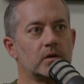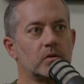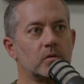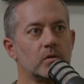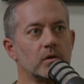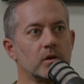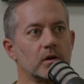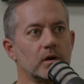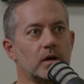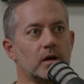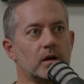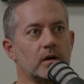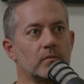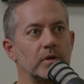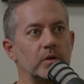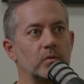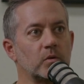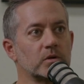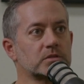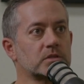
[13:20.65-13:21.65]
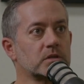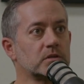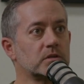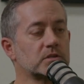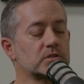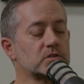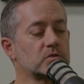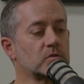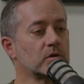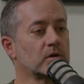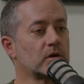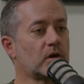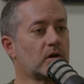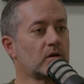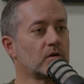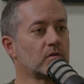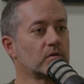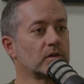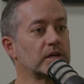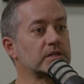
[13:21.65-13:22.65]
or um, he wants to distort
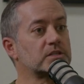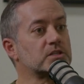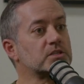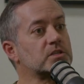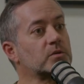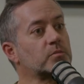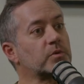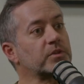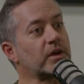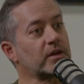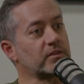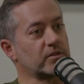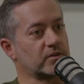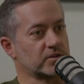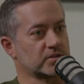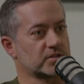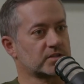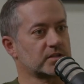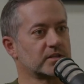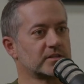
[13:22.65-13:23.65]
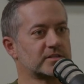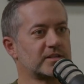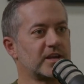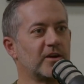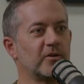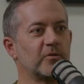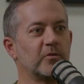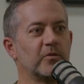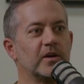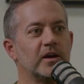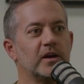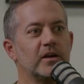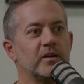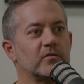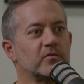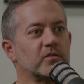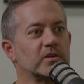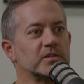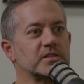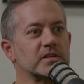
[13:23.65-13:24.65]
our relationship with others and so mm-hmm.
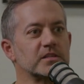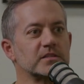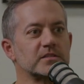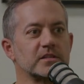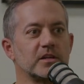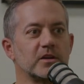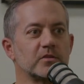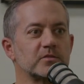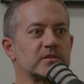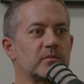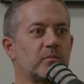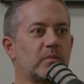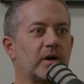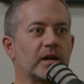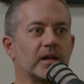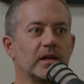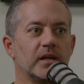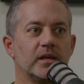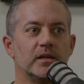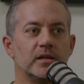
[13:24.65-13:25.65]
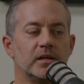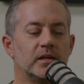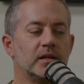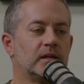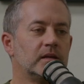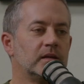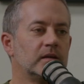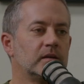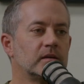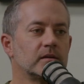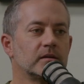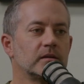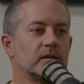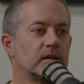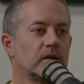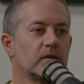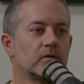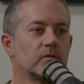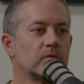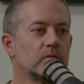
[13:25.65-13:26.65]
for instance you know somebody you
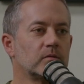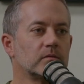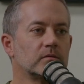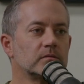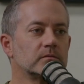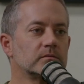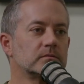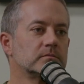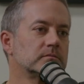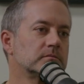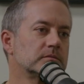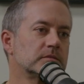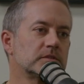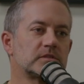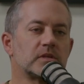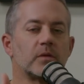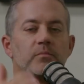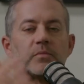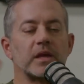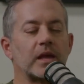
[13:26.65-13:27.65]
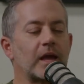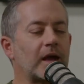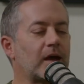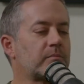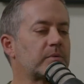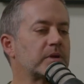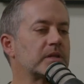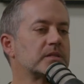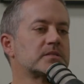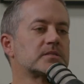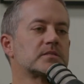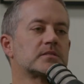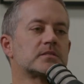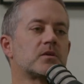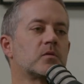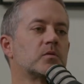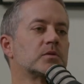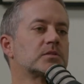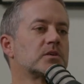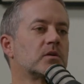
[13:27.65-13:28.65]
know something happens
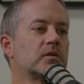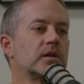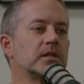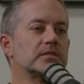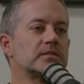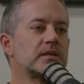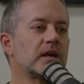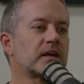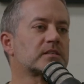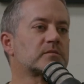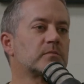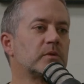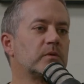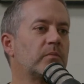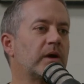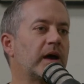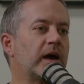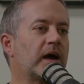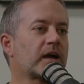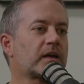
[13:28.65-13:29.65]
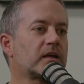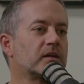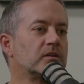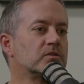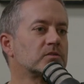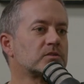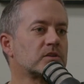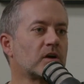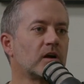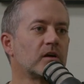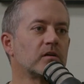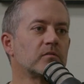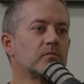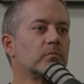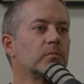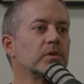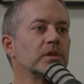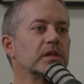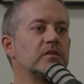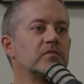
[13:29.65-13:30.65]
so and so didn't text me back and you start
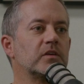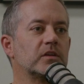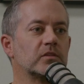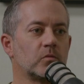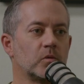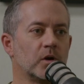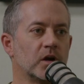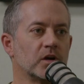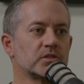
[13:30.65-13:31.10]
believing the yep.